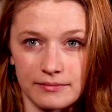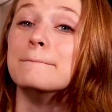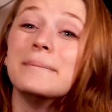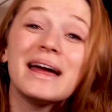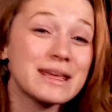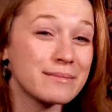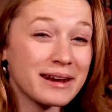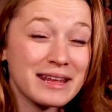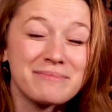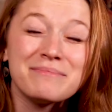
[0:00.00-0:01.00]
Many,
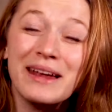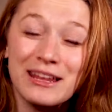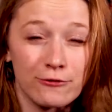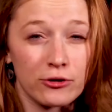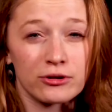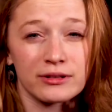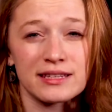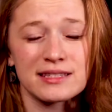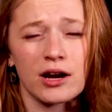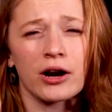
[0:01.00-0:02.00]
many, many
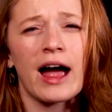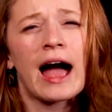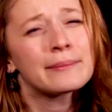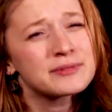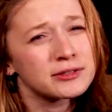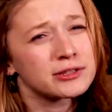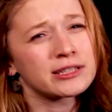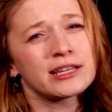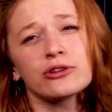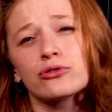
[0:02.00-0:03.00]
vocalists are
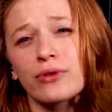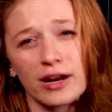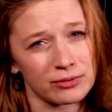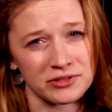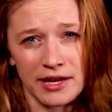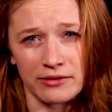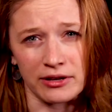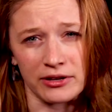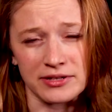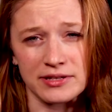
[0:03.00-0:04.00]
absolutely incredible sight
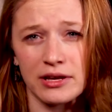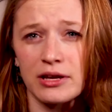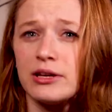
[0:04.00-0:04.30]
readers,